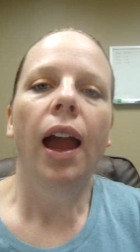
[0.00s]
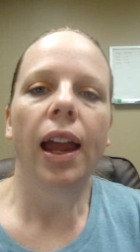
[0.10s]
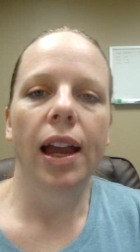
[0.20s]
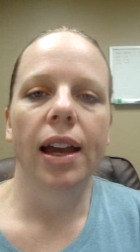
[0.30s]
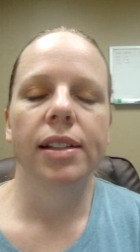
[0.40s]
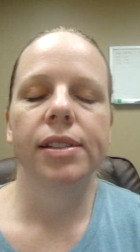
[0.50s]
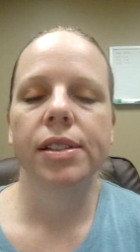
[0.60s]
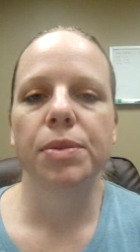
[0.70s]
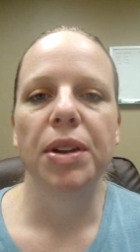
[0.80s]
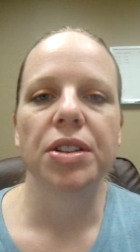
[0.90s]
Hey guys,
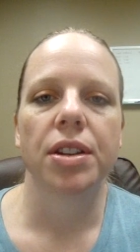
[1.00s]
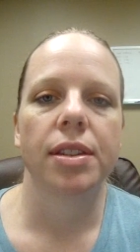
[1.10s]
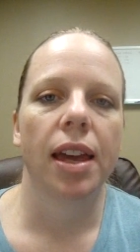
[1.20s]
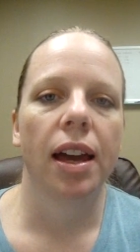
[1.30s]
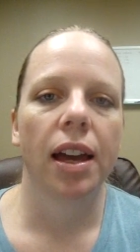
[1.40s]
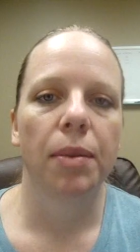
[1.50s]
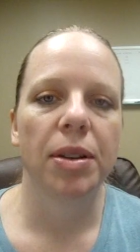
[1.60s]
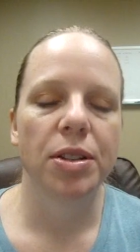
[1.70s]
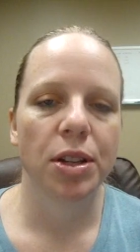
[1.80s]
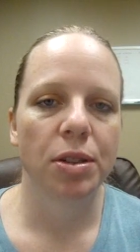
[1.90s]
it's me Jessica
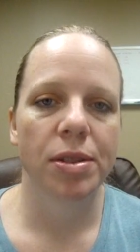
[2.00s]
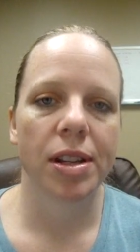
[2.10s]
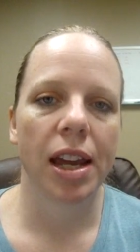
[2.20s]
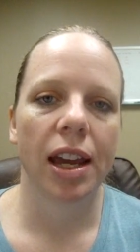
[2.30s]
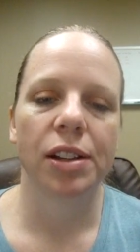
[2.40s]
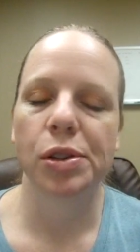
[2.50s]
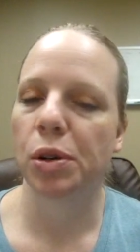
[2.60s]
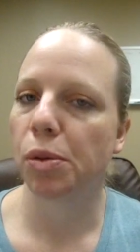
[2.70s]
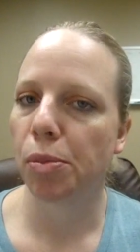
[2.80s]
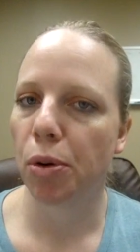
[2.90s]
coming to you today
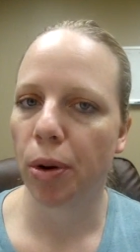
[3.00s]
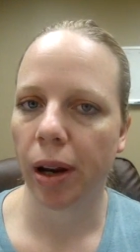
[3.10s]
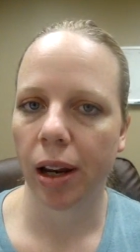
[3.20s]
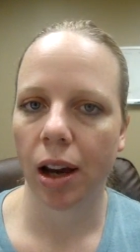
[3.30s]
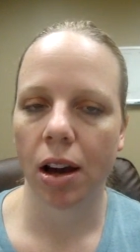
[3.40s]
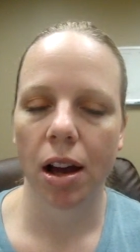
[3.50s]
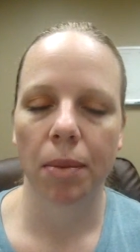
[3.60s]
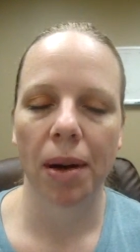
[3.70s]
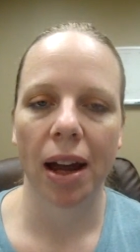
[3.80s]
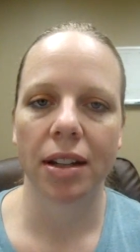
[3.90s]
to report in
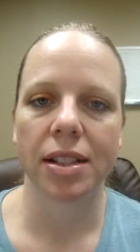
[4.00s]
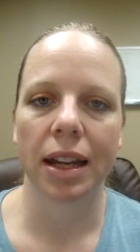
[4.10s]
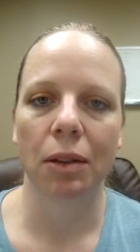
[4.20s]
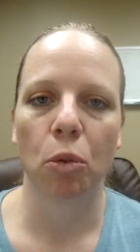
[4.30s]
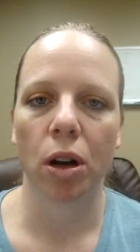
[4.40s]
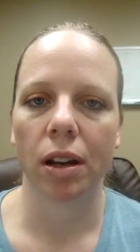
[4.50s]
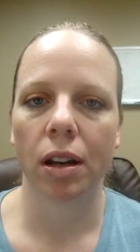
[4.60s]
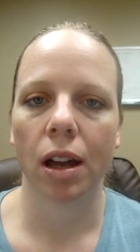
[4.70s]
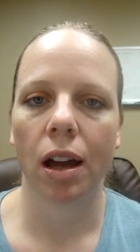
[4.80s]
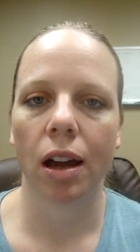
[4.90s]
on my day one
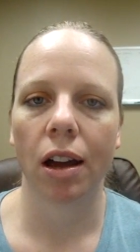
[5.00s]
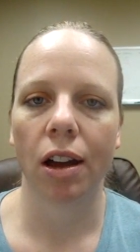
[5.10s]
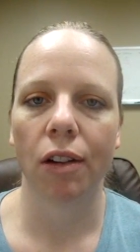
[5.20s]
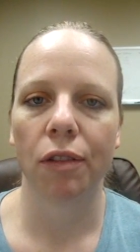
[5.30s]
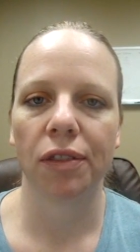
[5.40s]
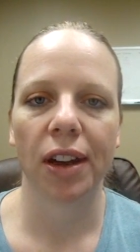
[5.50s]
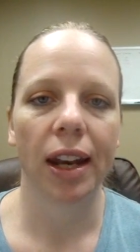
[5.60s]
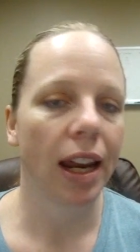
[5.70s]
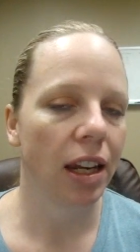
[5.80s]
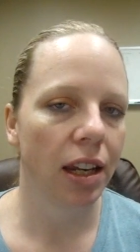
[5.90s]
of
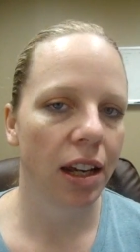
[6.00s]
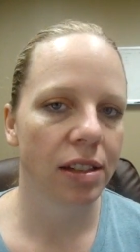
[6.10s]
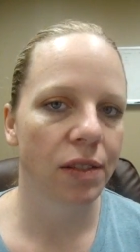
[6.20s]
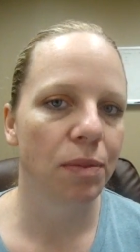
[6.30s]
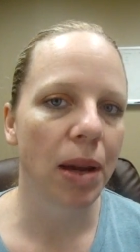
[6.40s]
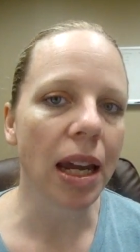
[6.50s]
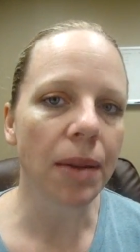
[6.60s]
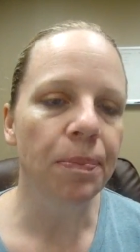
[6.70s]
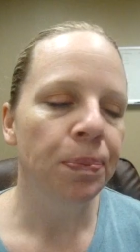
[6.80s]
90 Days of Me.